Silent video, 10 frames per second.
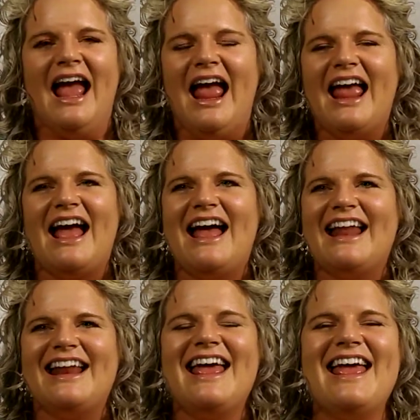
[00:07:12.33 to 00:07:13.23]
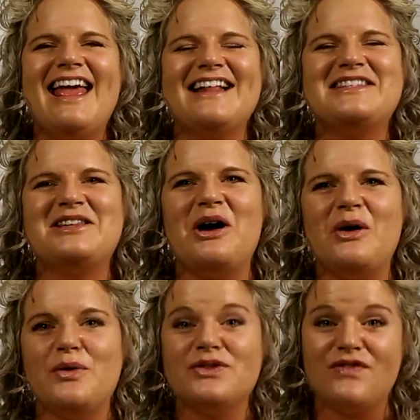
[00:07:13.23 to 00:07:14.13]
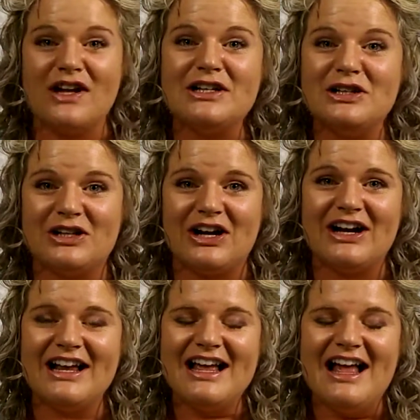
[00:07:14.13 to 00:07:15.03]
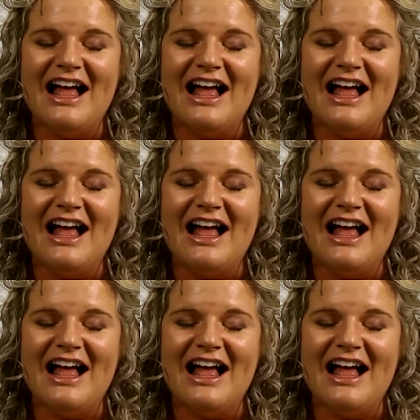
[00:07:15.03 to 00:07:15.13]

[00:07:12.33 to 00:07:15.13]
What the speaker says: And so it was fun to learn.